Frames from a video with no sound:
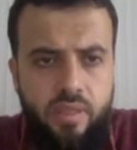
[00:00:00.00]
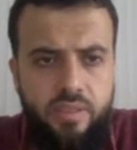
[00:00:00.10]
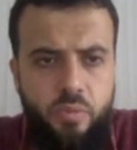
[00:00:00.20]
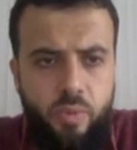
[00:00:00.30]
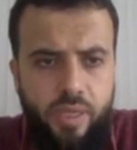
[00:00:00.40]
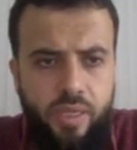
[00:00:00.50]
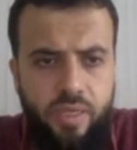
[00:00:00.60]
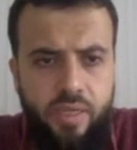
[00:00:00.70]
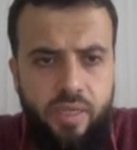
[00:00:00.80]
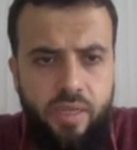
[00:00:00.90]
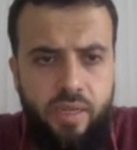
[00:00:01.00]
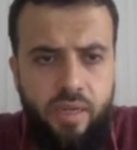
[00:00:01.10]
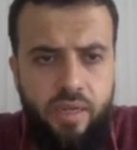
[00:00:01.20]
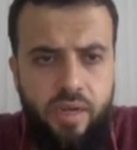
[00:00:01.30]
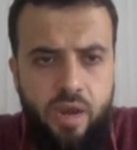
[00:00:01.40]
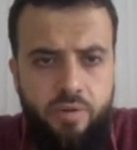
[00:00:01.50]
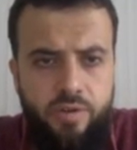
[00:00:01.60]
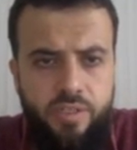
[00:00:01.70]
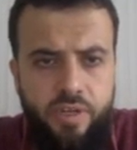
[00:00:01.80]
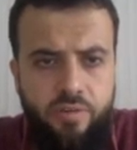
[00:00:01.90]
This week, in
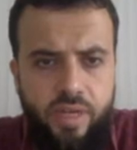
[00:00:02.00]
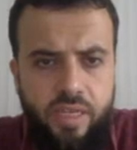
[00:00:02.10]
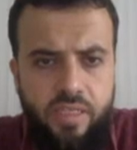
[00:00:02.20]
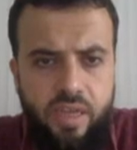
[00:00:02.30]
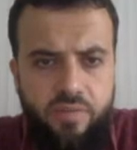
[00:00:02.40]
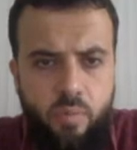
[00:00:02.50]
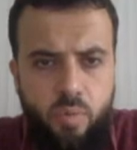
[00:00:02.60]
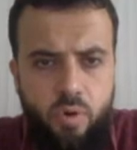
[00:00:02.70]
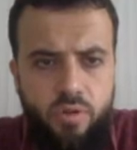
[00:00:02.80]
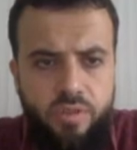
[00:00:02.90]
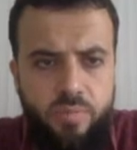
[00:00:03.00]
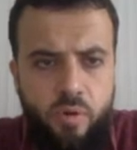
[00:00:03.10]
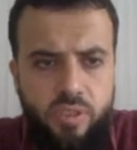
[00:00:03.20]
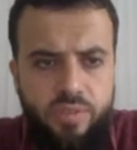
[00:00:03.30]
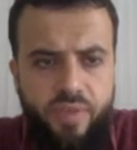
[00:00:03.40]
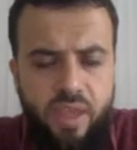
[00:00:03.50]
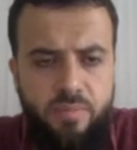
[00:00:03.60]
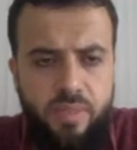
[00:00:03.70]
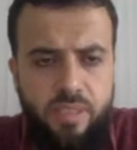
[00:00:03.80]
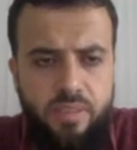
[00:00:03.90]
our series of the world's most
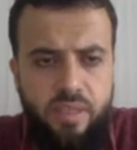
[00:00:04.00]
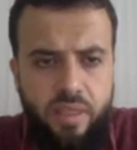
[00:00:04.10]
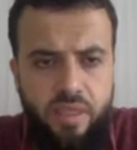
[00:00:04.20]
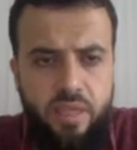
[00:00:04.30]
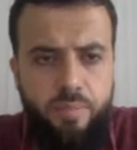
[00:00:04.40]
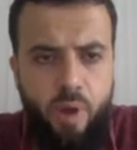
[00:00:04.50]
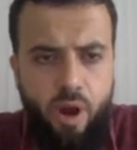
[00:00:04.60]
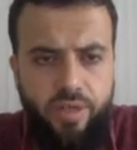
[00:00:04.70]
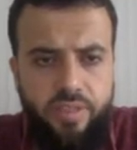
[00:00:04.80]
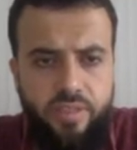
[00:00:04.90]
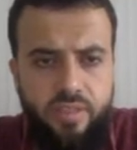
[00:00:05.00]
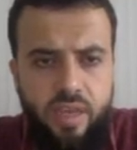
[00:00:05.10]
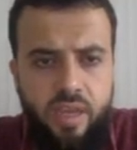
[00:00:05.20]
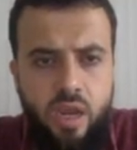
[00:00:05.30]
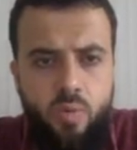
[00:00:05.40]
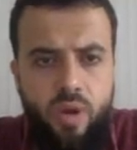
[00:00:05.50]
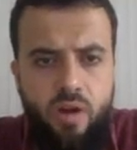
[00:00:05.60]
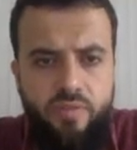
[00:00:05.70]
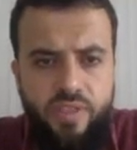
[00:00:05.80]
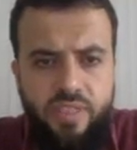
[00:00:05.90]
famous theme parks, we
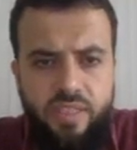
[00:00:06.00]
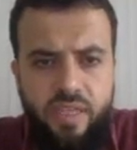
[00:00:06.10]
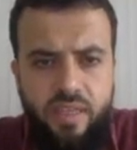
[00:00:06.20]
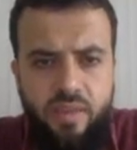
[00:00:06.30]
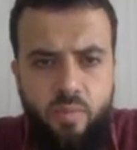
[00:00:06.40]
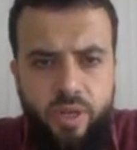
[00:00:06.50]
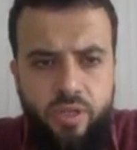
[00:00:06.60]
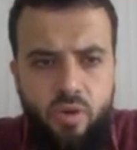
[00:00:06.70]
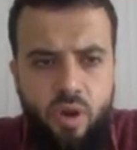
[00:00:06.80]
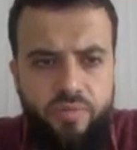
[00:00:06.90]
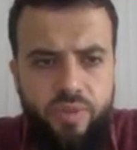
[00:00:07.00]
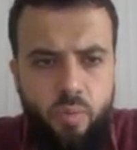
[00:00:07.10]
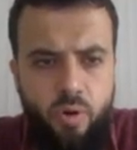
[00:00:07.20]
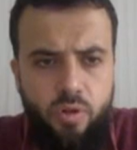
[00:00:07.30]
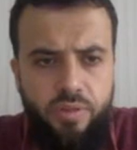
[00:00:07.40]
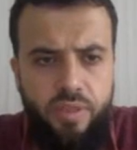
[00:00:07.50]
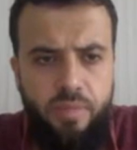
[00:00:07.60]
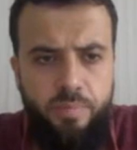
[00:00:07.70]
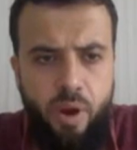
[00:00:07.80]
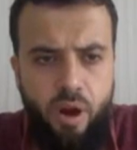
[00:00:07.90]
are visiting the Window of the World
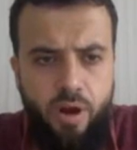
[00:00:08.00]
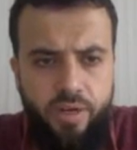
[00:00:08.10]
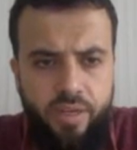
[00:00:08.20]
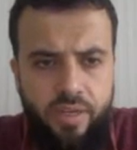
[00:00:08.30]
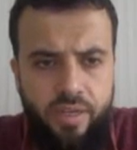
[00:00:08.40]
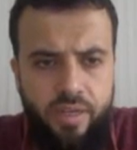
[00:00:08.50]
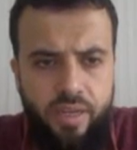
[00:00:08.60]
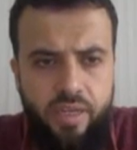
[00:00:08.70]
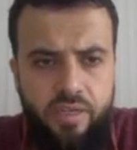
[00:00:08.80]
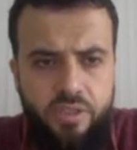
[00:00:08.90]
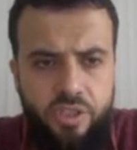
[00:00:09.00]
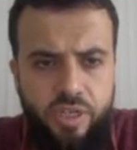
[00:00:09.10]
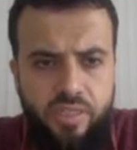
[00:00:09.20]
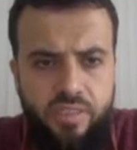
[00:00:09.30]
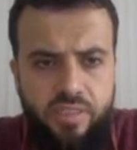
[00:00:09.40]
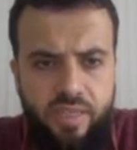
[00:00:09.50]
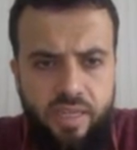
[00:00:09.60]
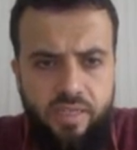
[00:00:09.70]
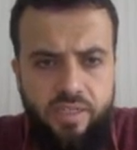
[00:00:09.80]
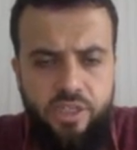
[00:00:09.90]
theme park in
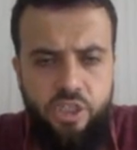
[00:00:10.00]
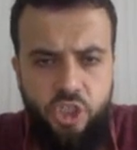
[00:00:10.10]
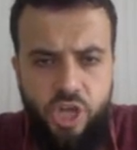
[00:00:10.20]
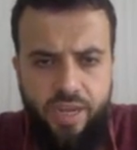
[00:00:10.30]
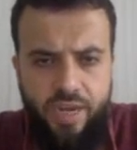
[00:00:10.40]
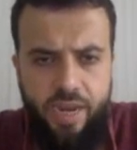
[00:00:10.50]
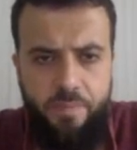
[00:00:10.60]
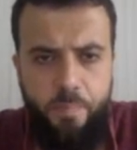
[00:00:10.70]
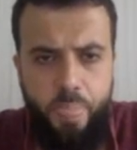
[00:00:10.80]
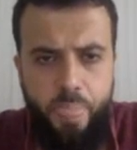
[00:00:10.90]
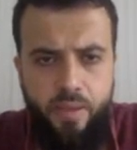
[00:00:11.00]
Shenzhen, China.